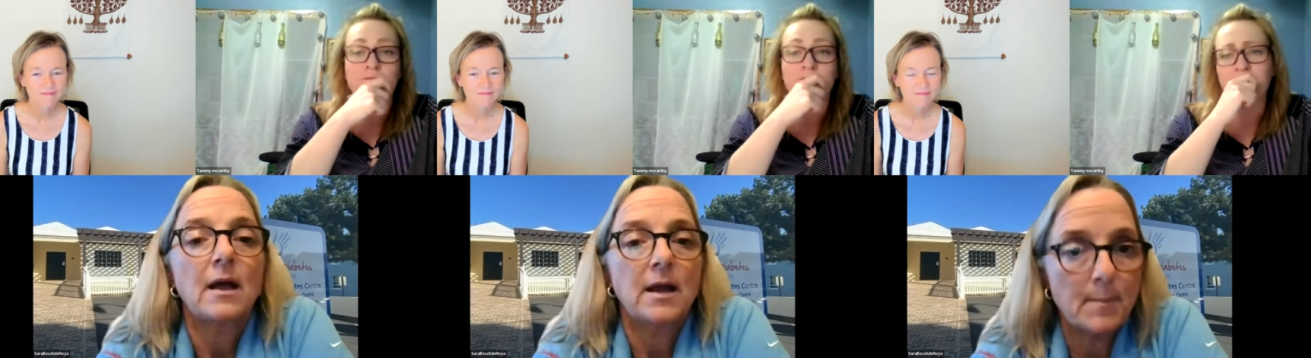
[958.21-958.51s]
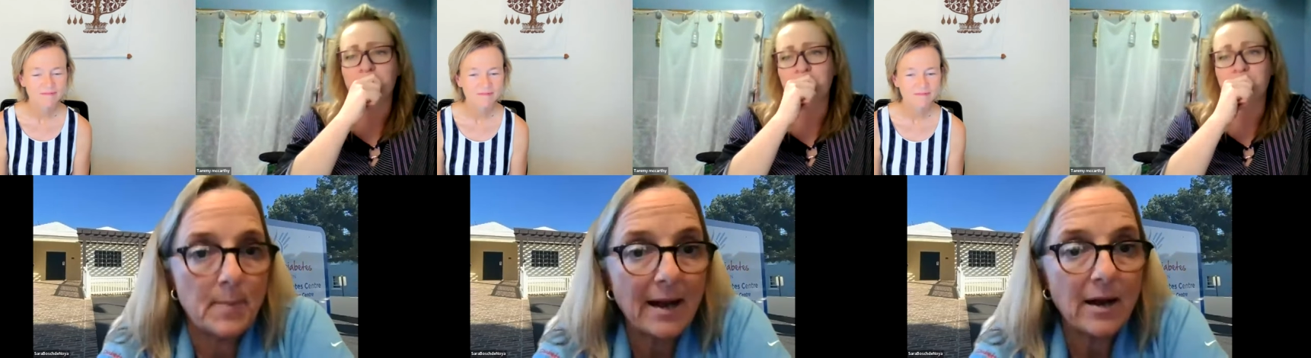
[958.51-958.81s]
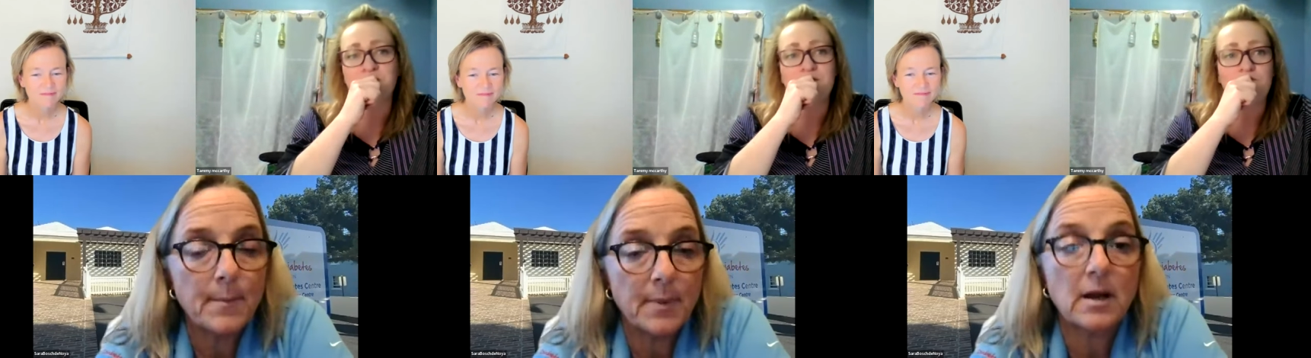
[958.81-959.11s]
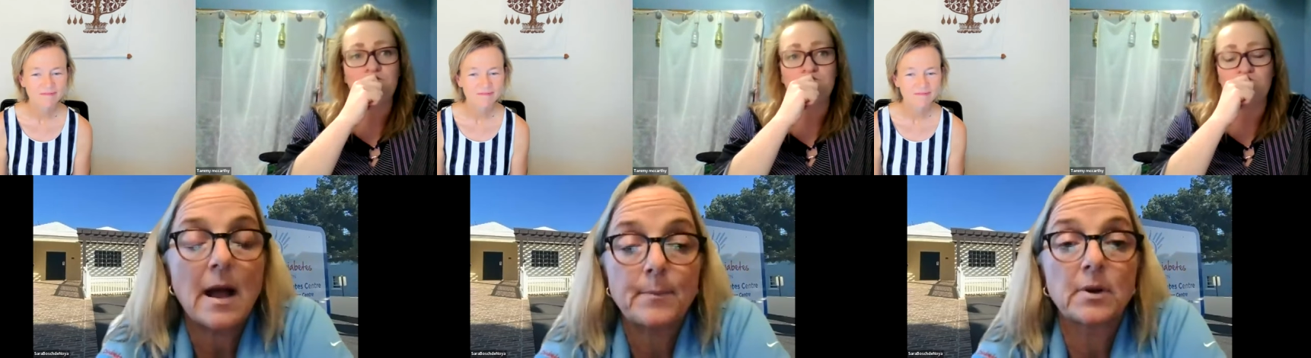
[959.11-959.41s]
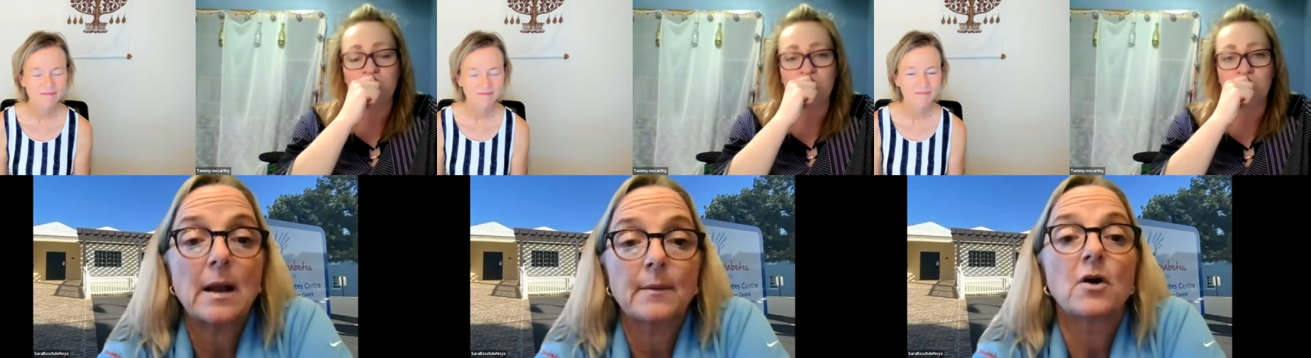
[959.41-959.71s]
Speaker 1: in a black cup, cup
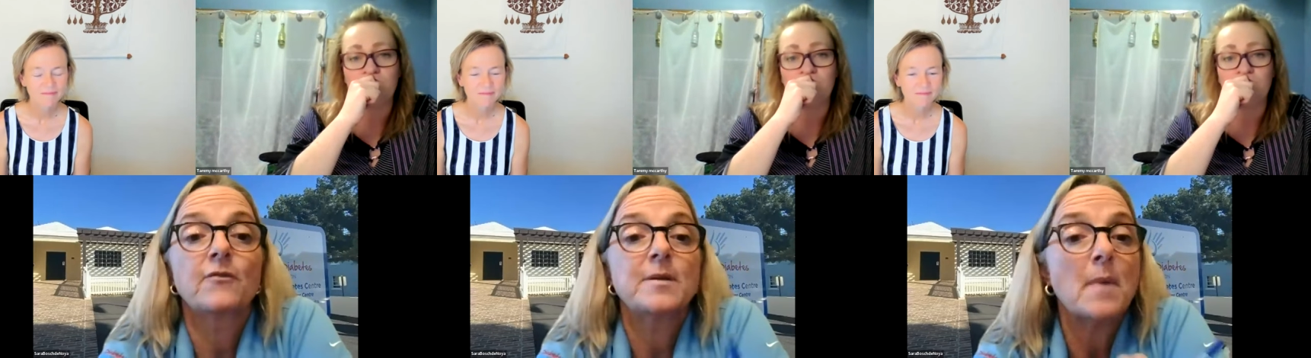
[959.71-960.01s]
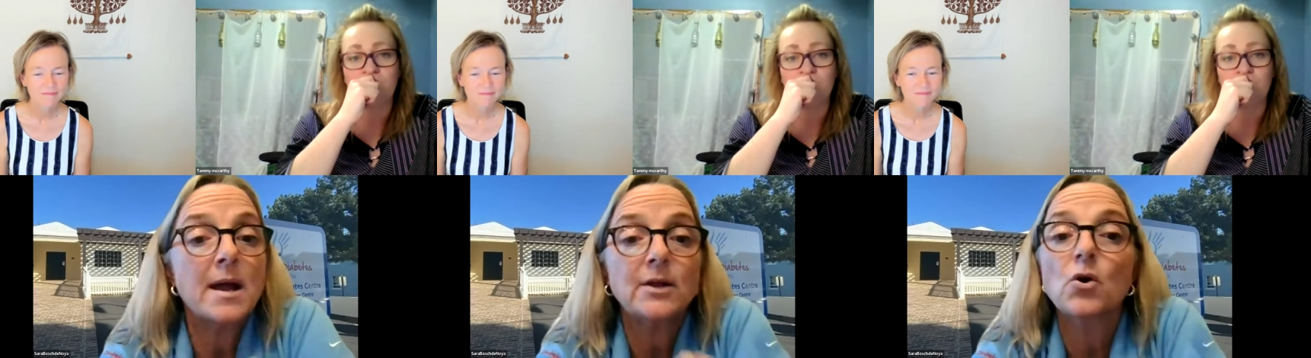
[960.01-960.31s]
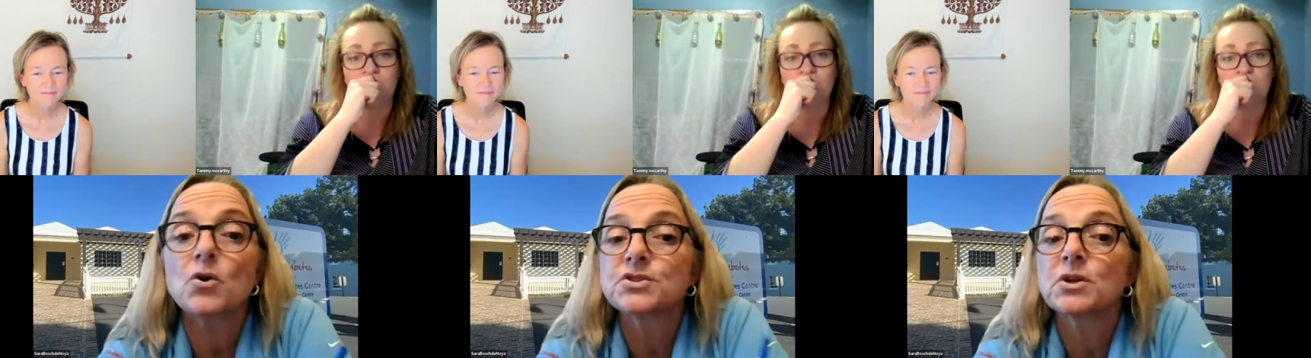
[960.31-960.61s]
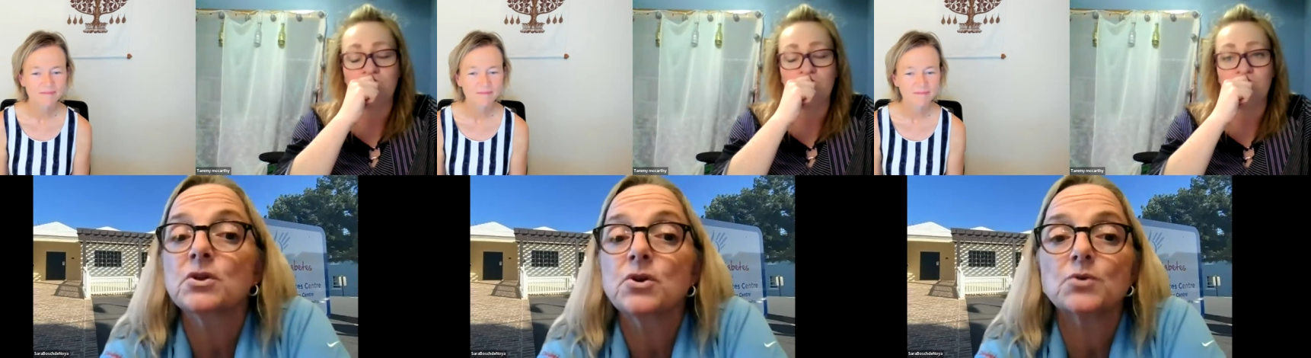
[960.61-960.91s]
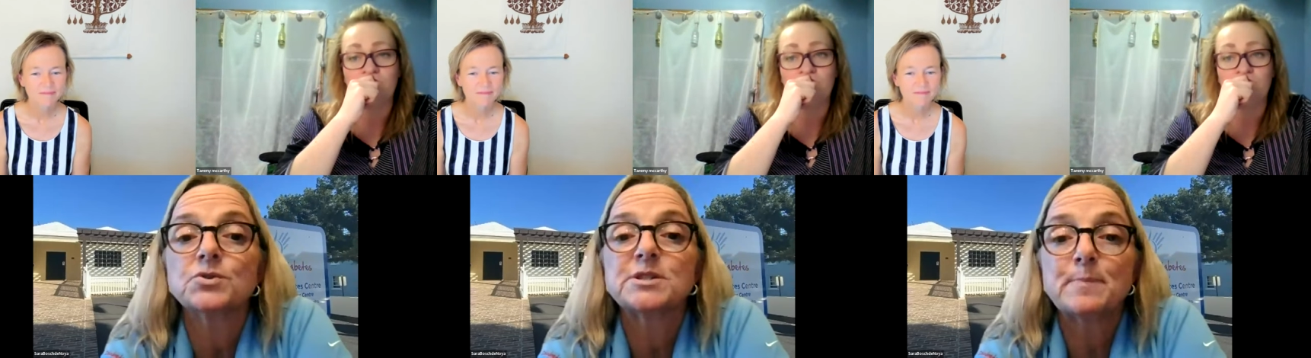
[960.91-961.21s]
of coffee might cause a
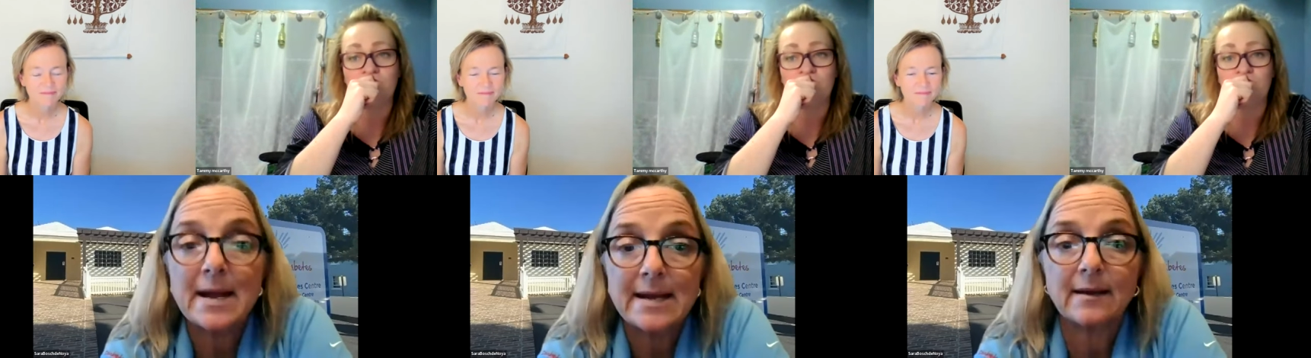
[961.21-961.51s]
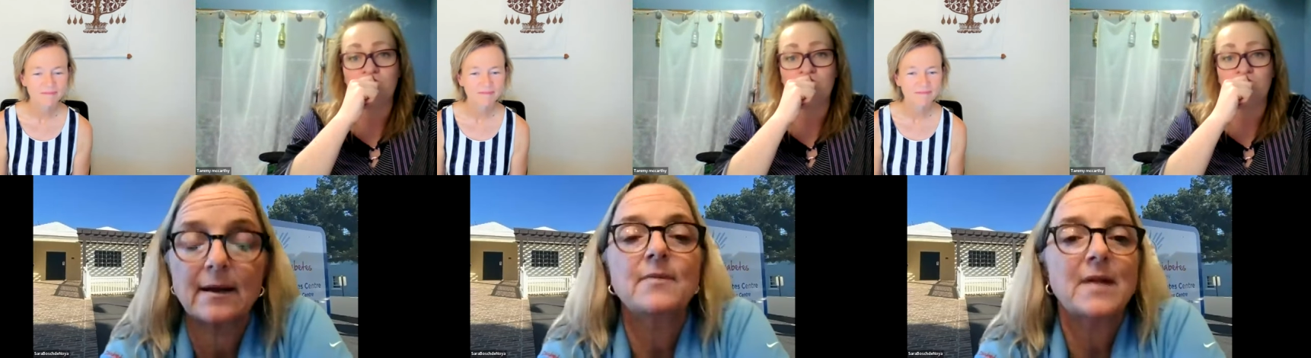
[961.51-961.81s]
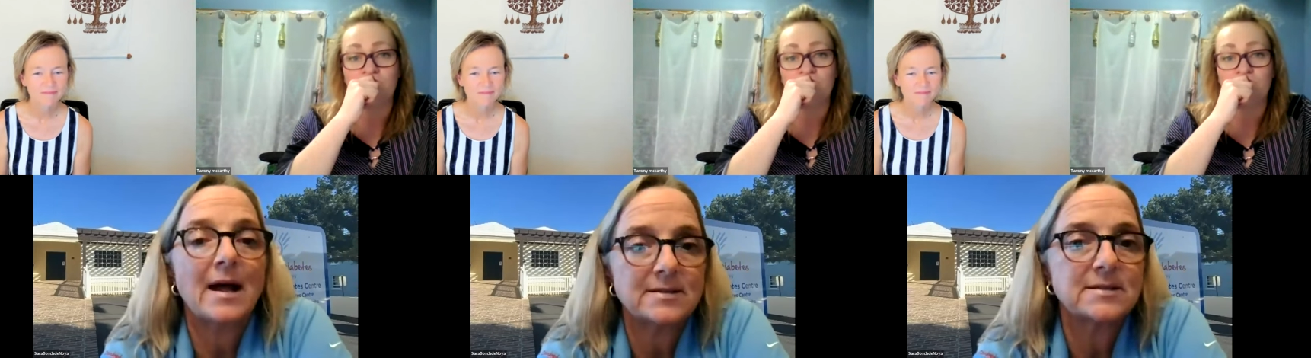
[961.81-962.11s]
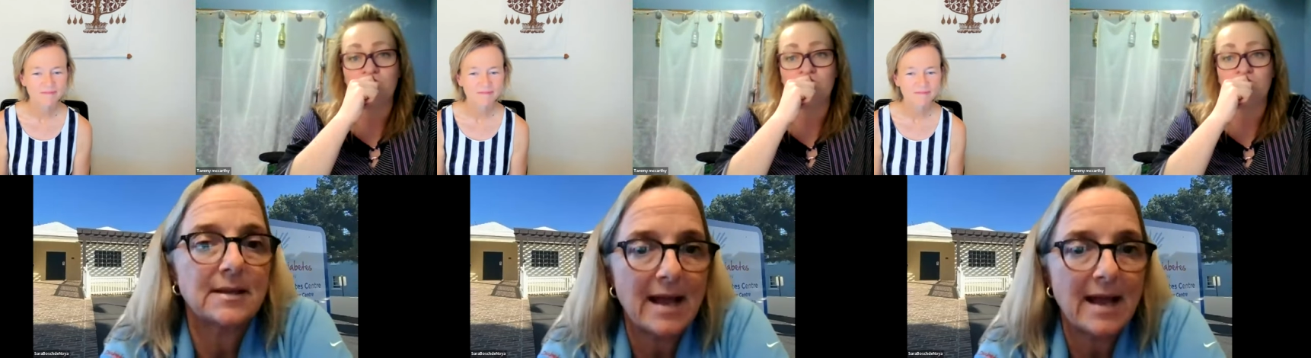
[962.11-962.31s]
glucose spike. And that's the